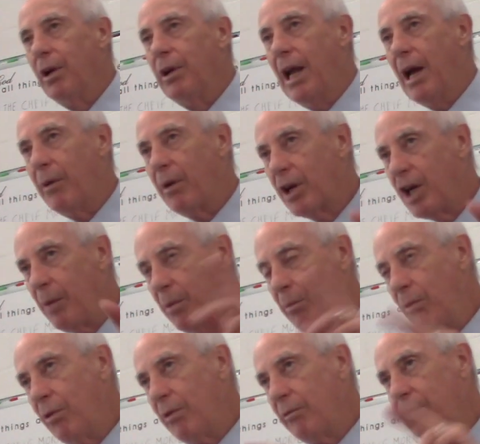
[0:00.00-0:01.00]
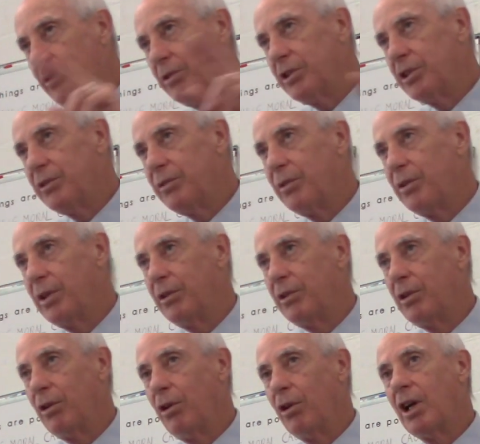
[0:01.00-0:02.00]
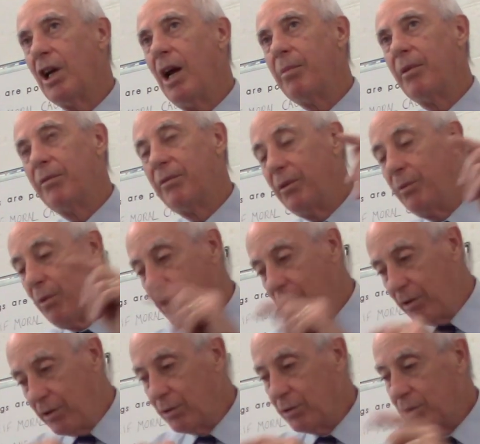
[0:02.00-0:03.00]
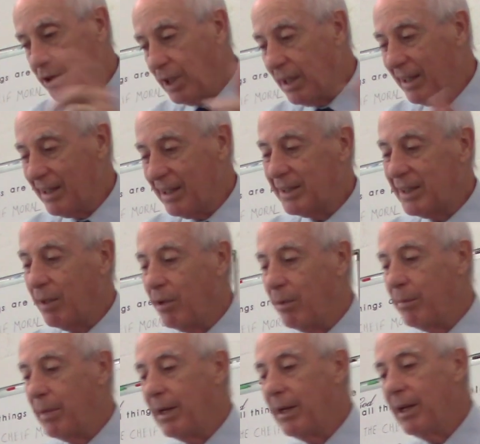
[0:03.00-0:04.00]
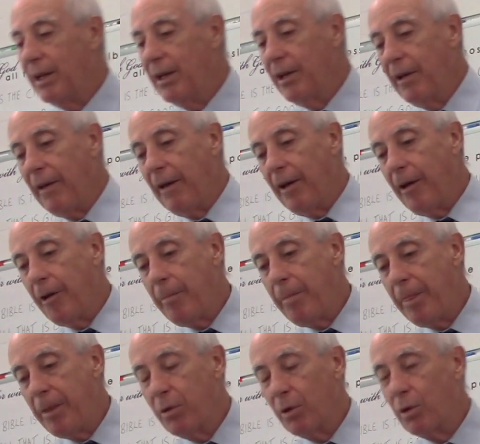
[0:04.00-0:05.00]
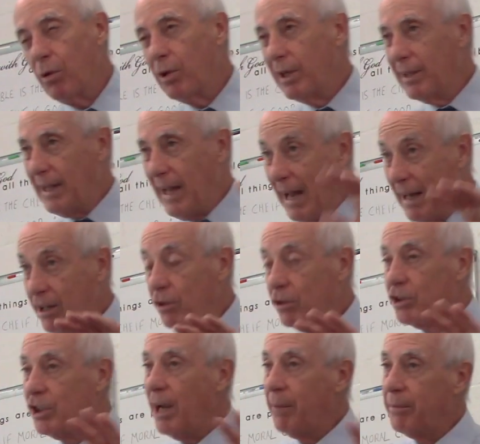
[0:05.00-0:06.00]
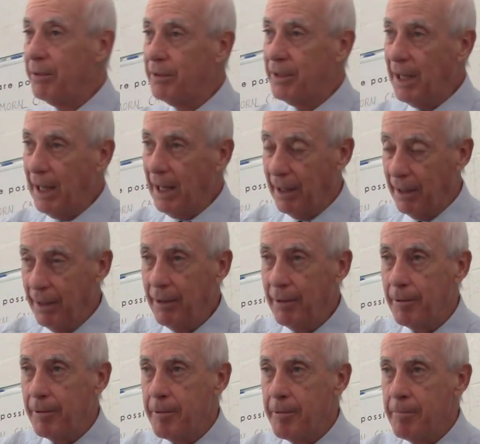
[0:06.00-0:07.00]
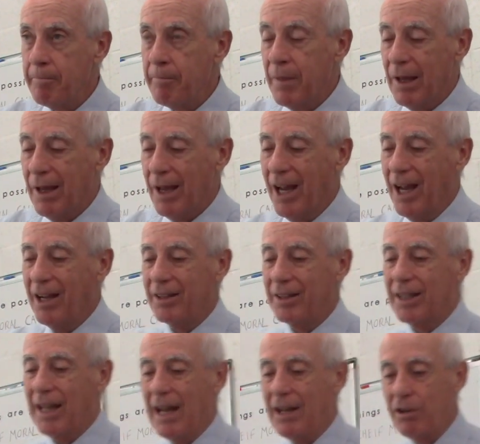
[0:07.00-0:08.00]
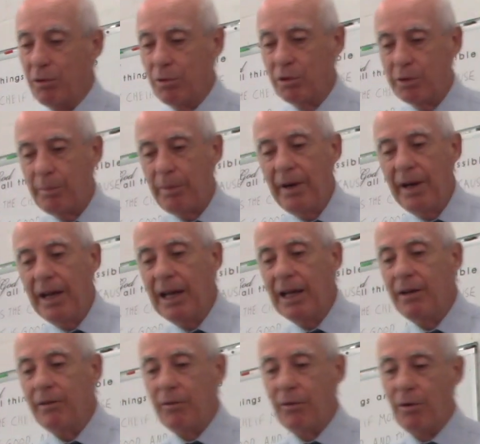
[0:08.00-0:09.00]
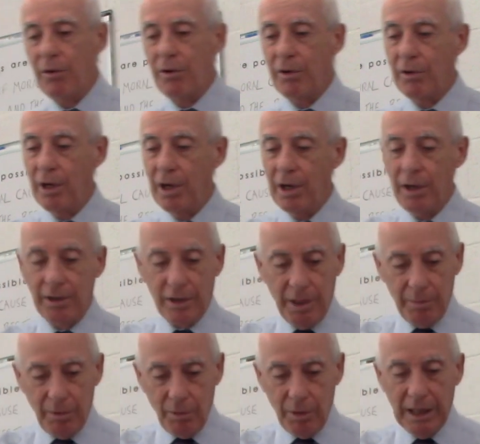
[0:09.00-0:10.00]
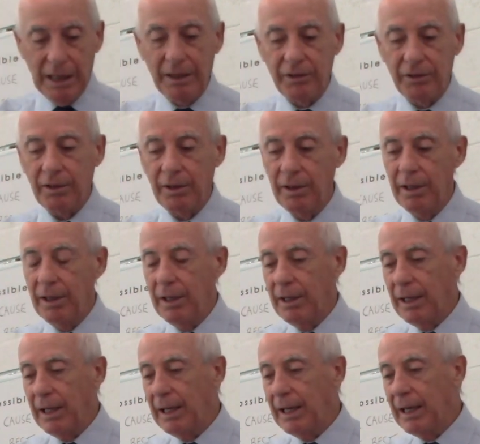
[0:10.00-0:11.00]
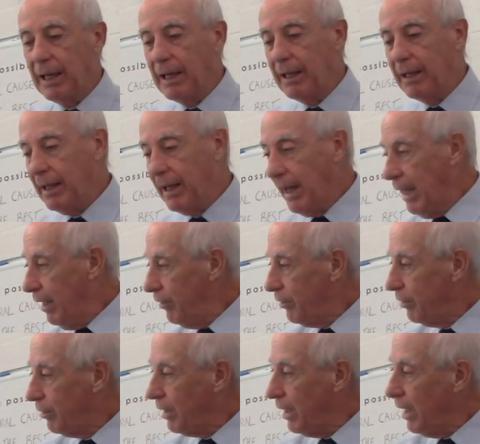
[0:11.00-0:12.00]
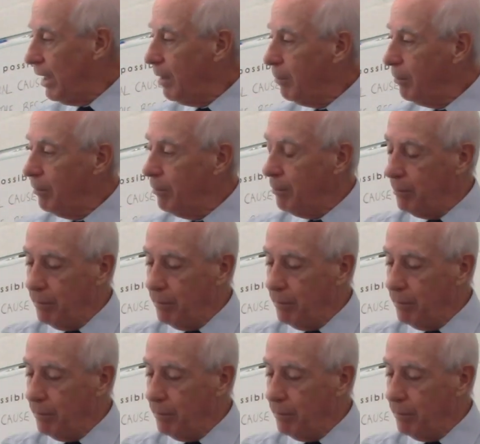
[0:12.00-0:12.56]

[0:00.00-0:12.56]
Now, a couple more verses for you to look up if you wanted to study this out a bit. You would go to Daniel chapter 10, and Daniel was praying for a couple weeks, and the answer came